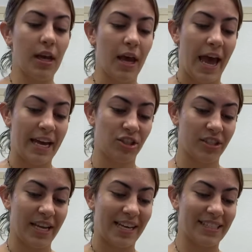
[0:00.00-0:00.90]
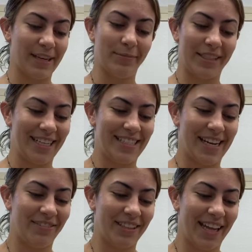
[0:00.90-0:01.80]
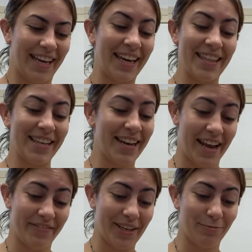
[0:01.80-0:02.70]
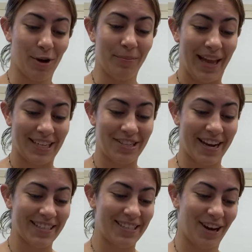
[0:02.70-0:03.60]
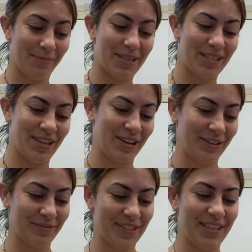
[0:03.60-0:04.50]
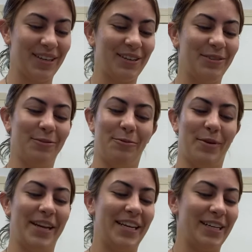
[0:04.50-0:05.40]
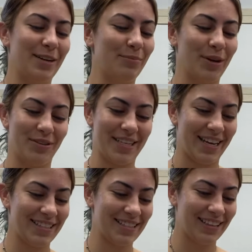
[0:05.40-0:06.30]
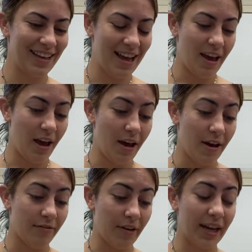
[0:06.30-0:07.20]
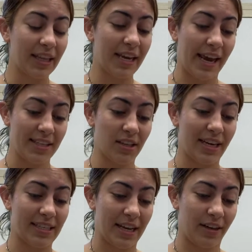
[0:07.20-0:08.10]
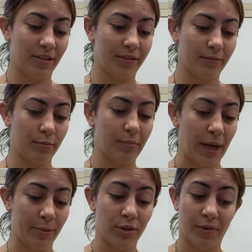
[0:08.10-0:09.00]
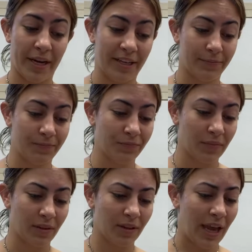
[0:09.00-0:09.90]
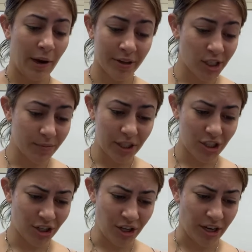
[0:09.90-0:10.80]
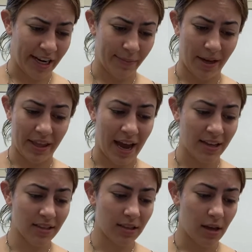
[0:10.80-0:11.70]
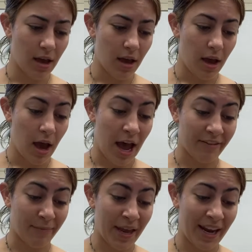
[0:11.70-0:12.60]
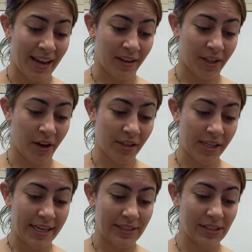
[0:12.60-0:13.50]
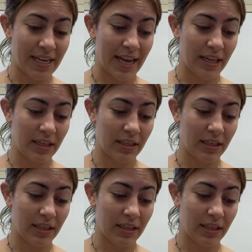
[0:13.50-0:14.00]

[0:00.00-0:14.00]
Hedge sang something that sounded like "In the Navy," while Blackjack stomped his hooves, whinnying in protest. Finally, Hazel exhaled. Piper's right. "How can you be sure?" Annabeth asked. "I've met Eidolons," Hazel said.